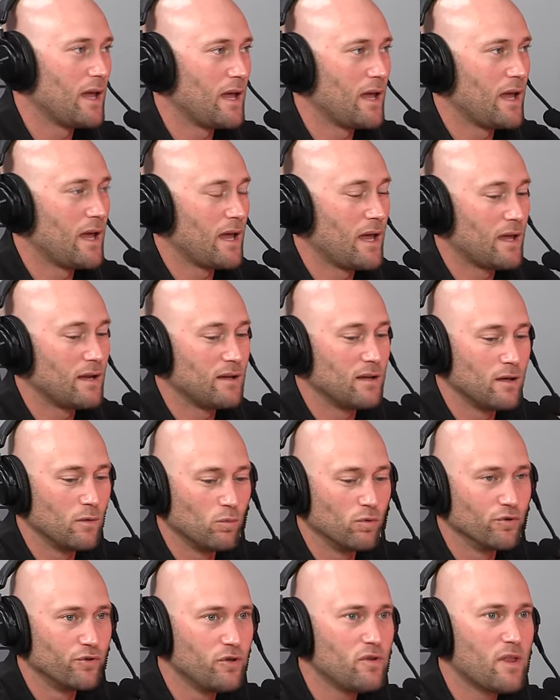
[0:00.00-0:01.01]
and
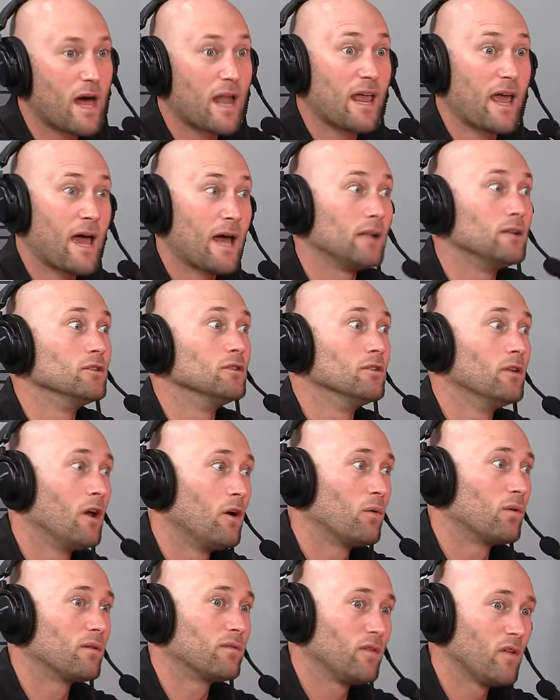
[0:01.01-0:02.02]
it will do that at
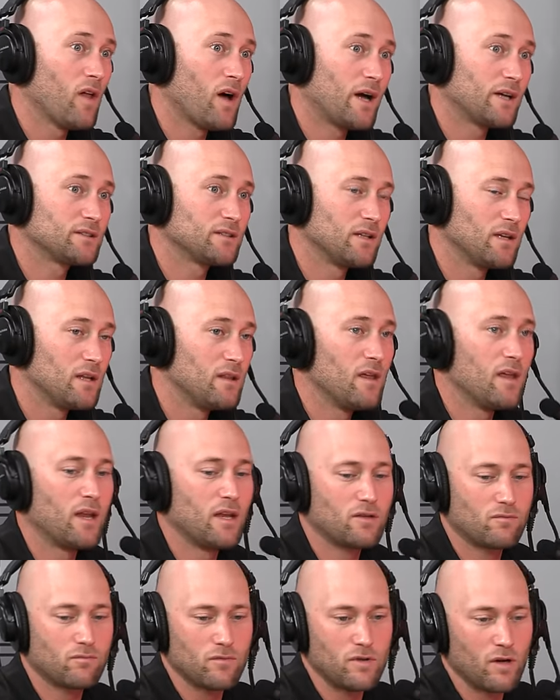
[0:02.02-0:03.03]
lower velocity yeah. than
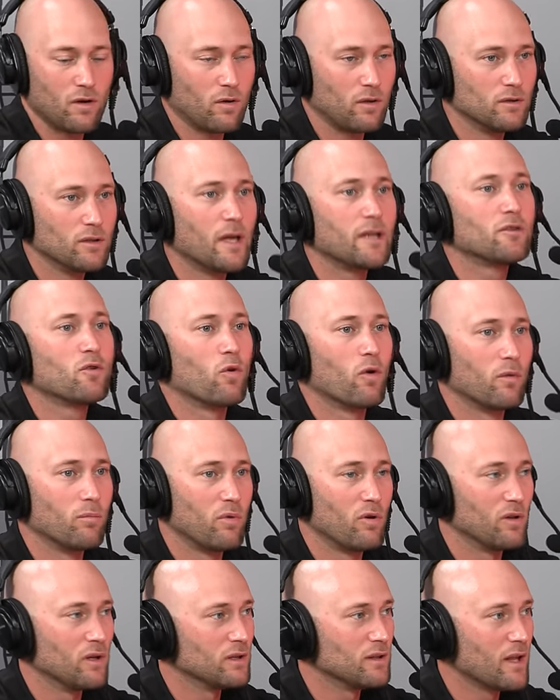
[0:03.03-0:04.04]
a you know a lead core
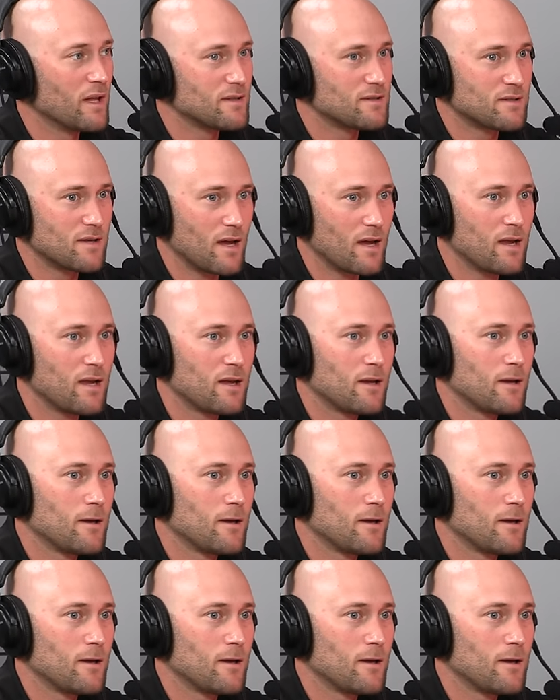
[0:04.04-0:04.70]
bullet, let's say.